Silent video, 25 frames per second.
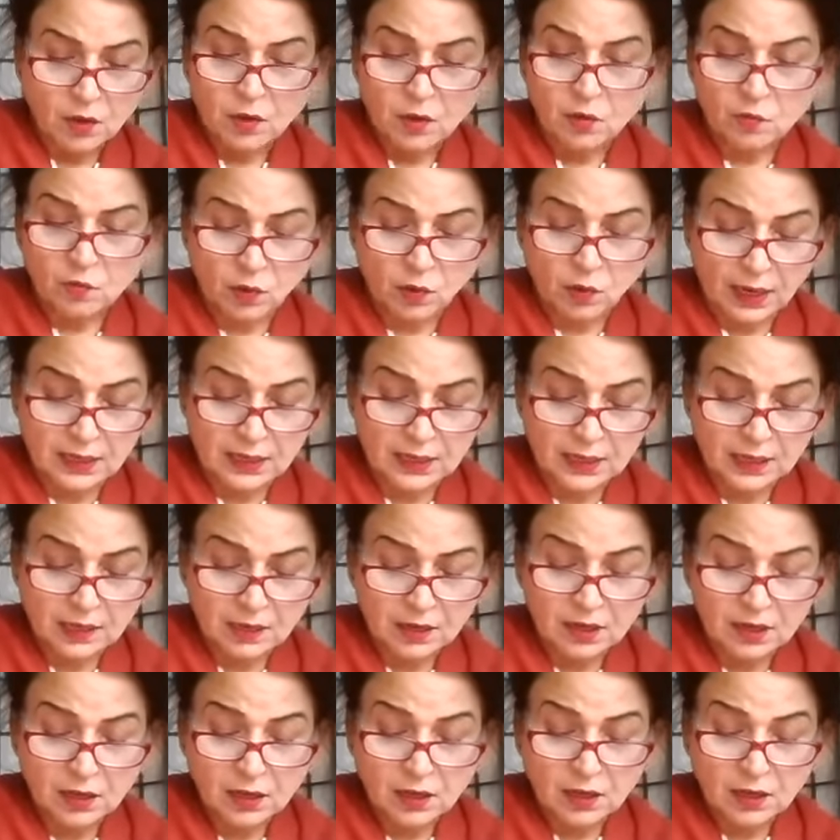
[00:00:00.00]
Wali,
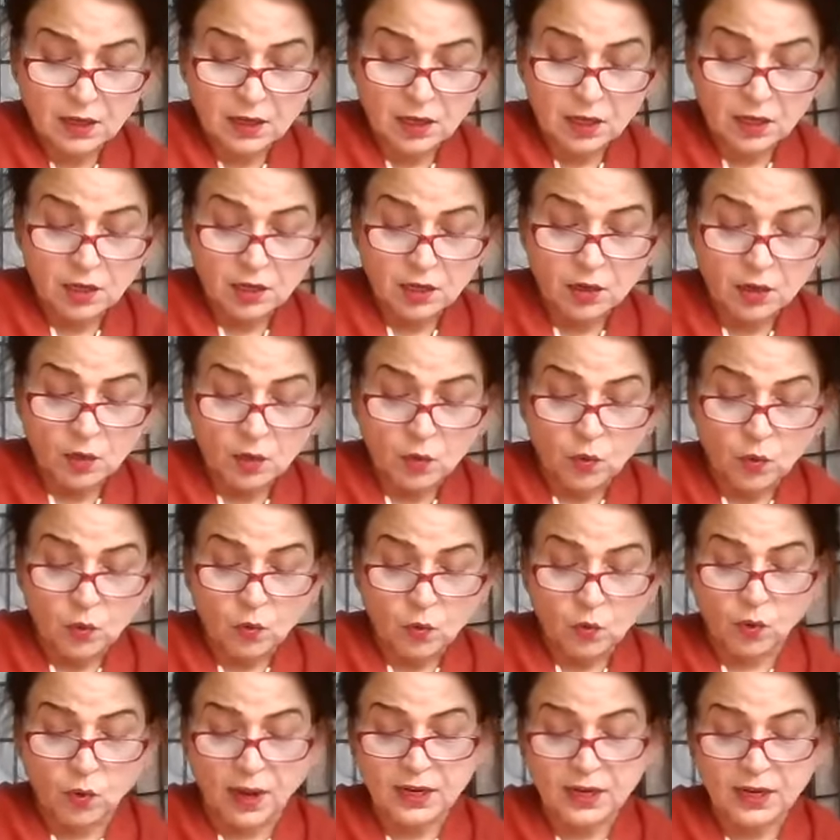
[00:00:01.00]
why
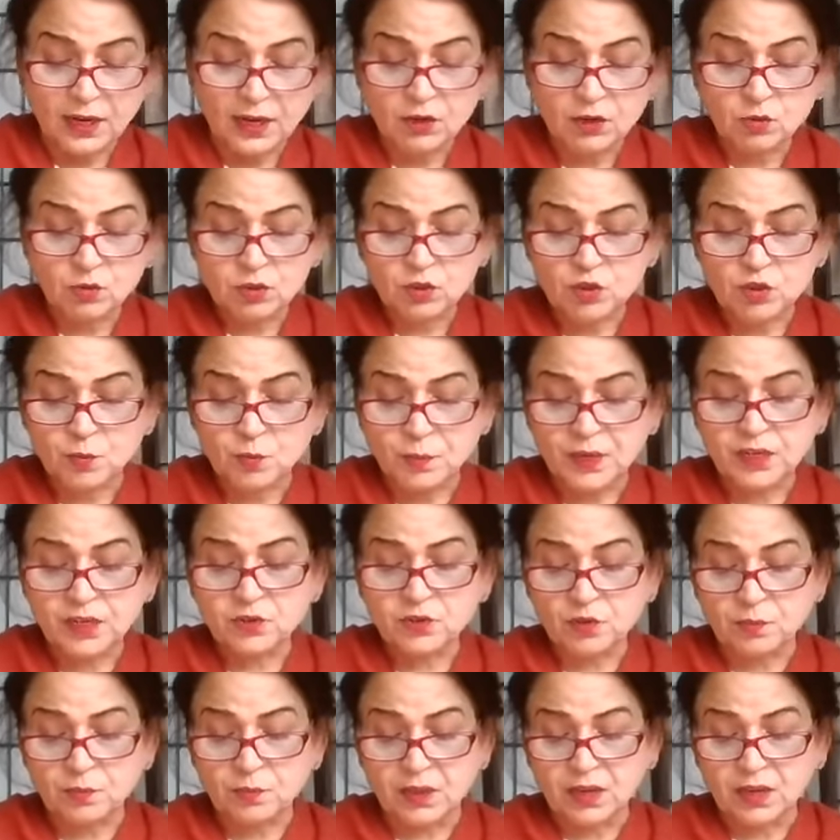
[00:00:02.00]
don't you speak to
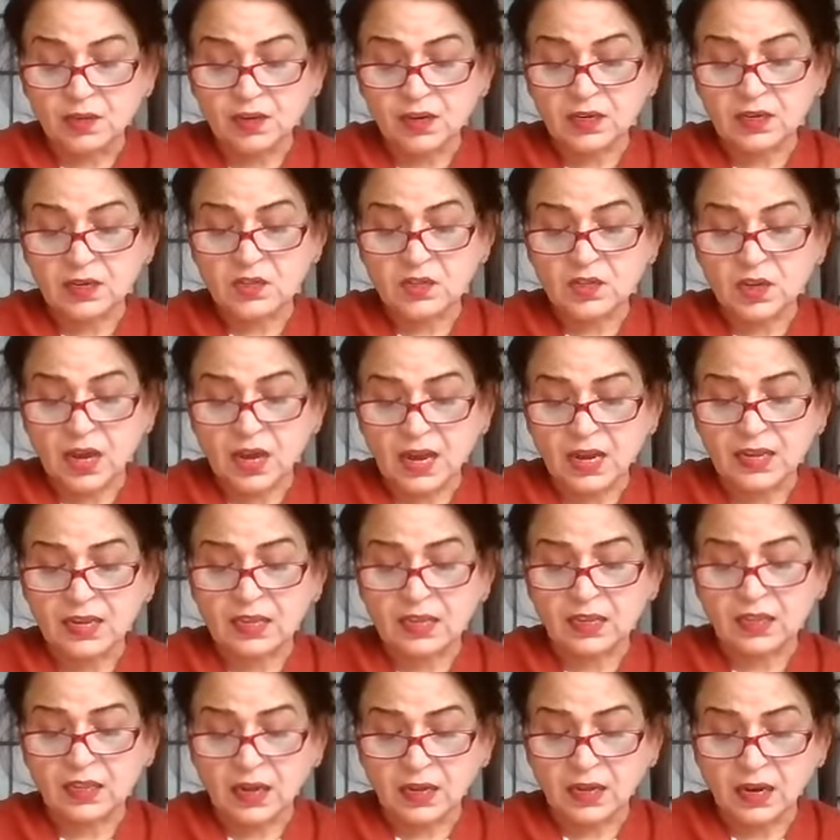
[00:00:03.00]
me? It is I,
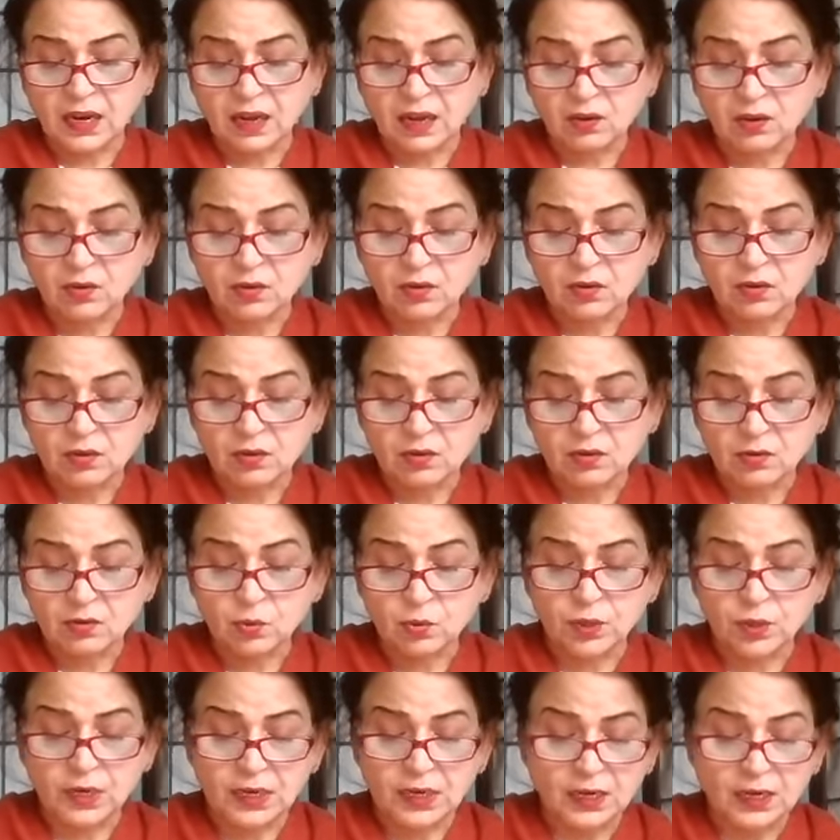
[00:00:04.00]
Tara,
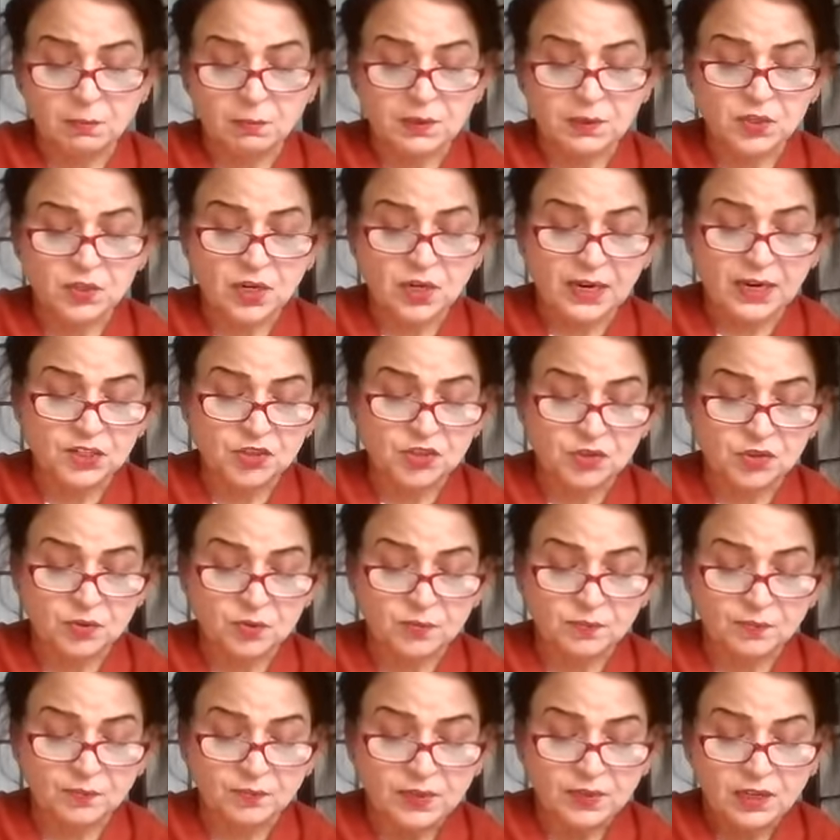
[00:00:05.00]
who kneel beside you.
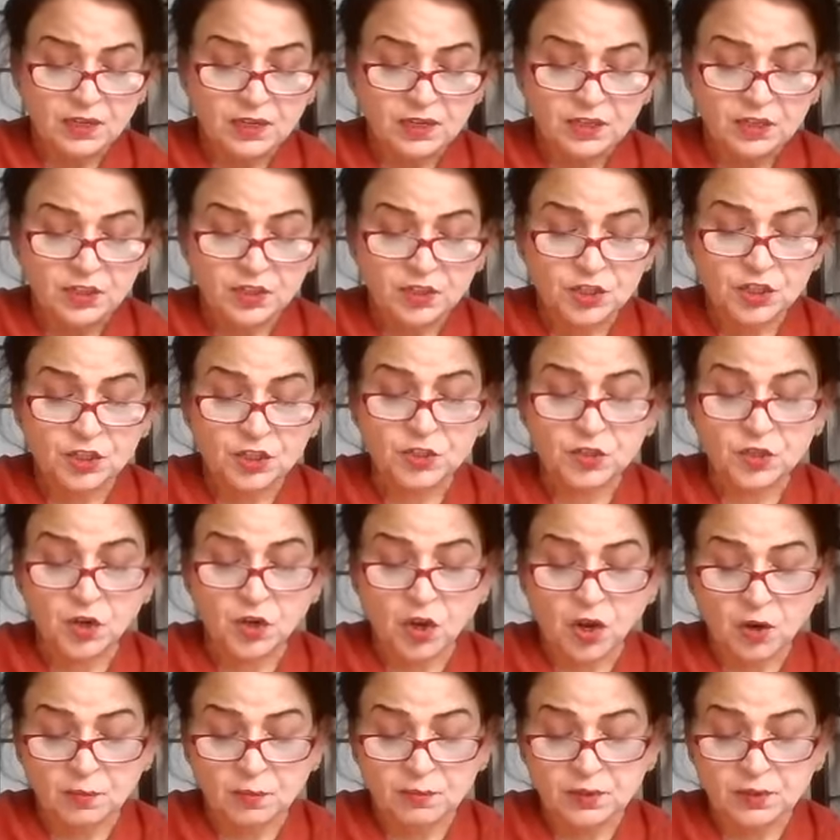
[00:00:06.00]
She
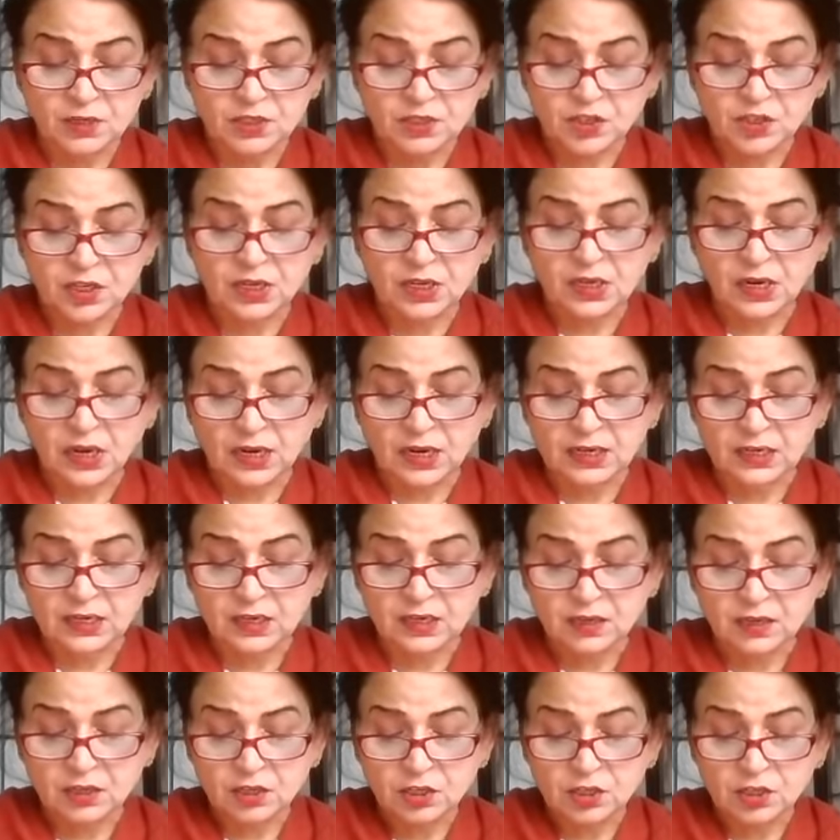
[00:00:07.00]
sobbed, she cried.
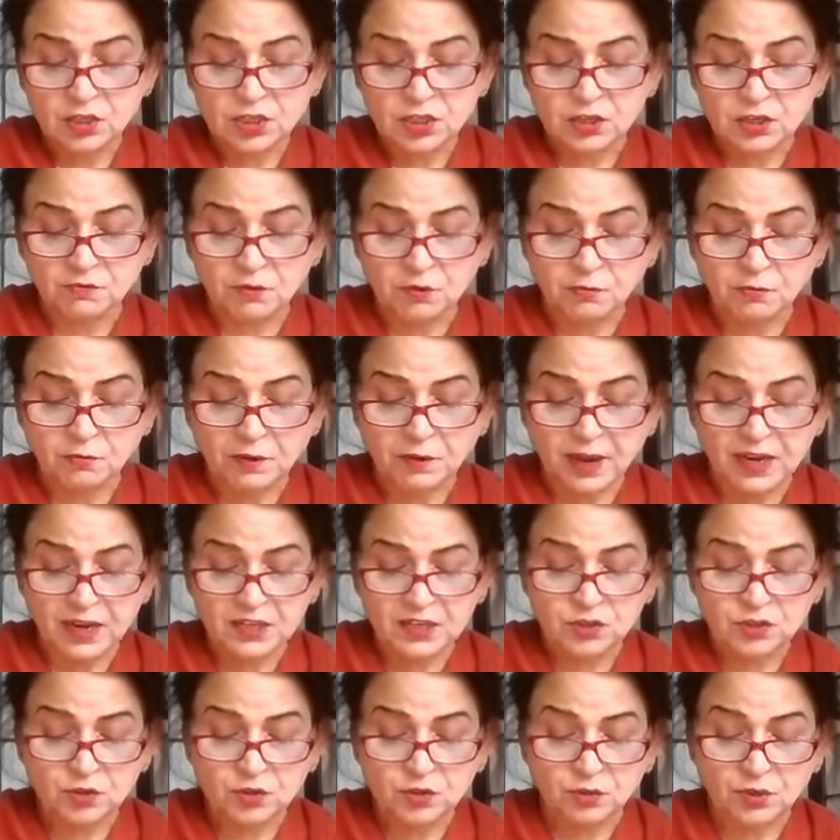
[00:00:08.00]
She would
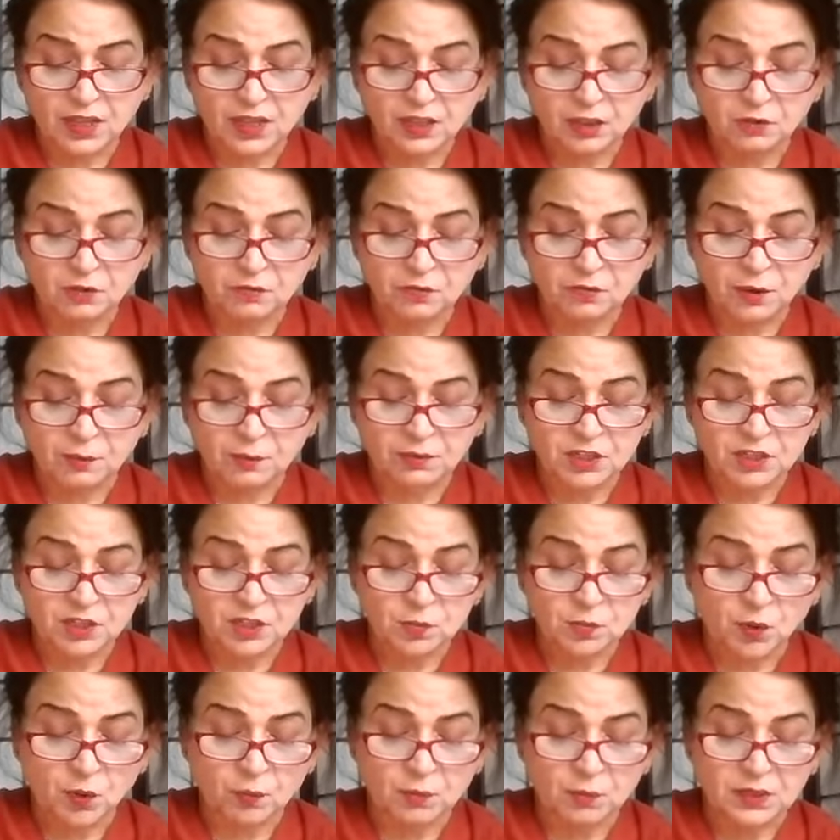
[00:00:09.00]
fast to death from this
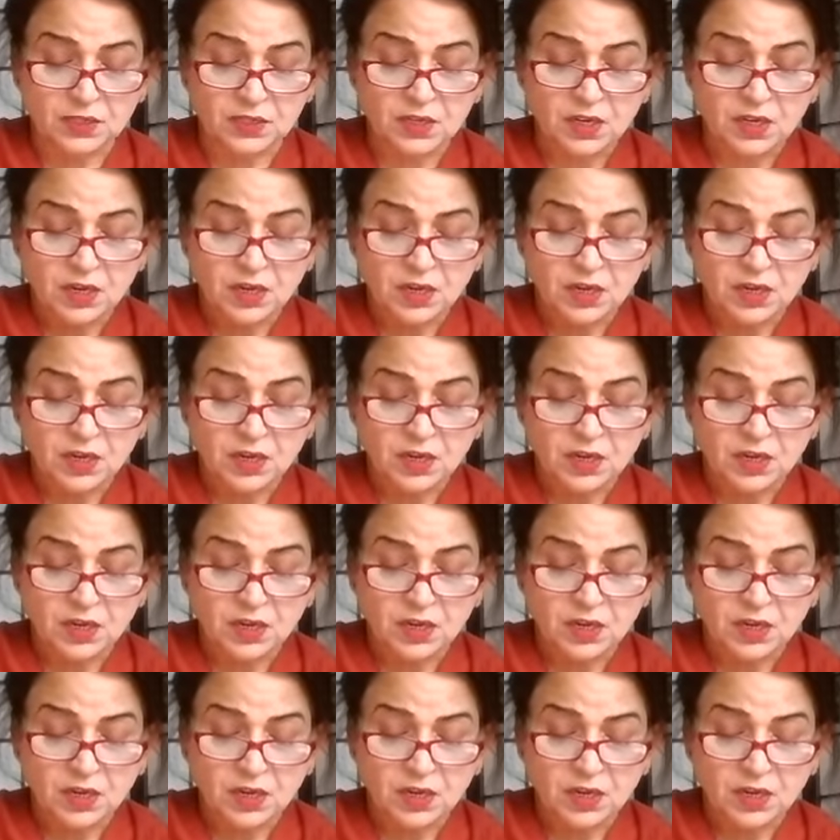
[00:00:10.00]
moment.